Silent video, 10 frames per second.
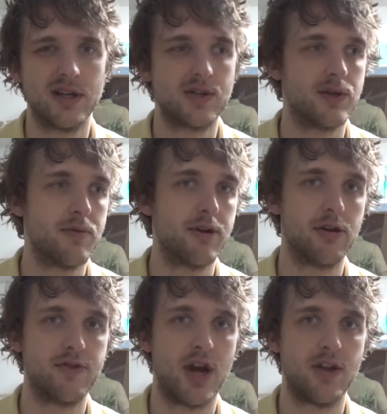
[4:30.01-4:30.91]
it's only middle
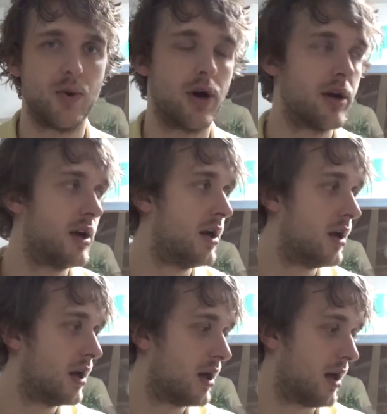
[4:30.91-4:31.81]
of January,
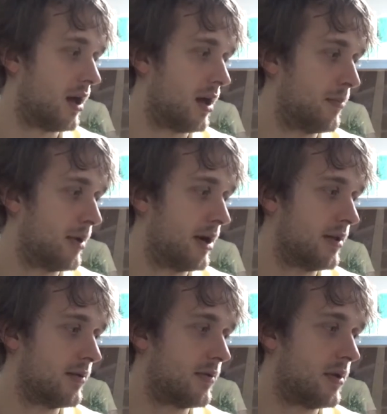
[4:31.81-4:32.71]
uh, but